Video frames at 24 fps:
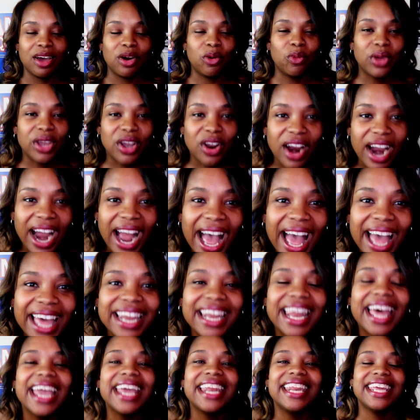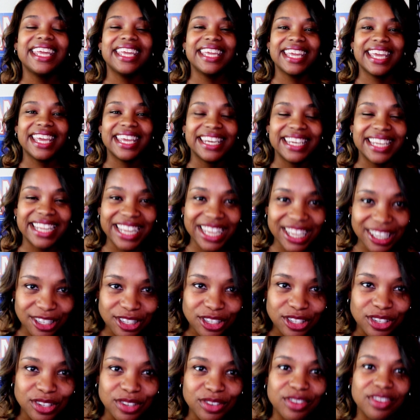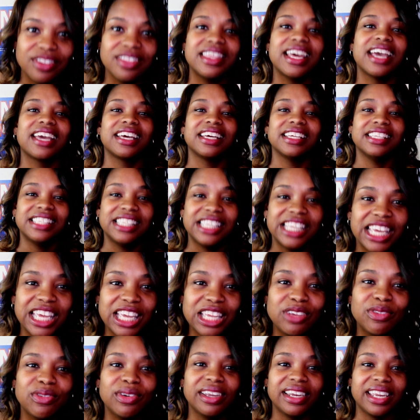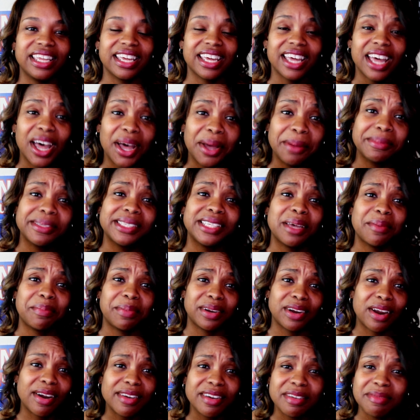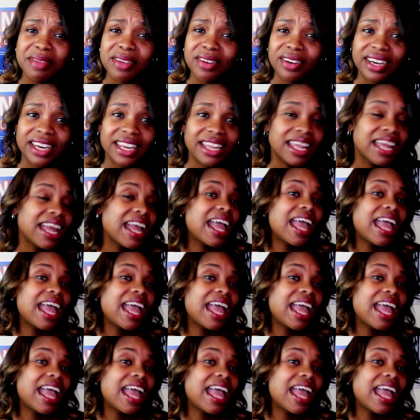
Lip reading: We are highlighting an issue that continually comes up in our community.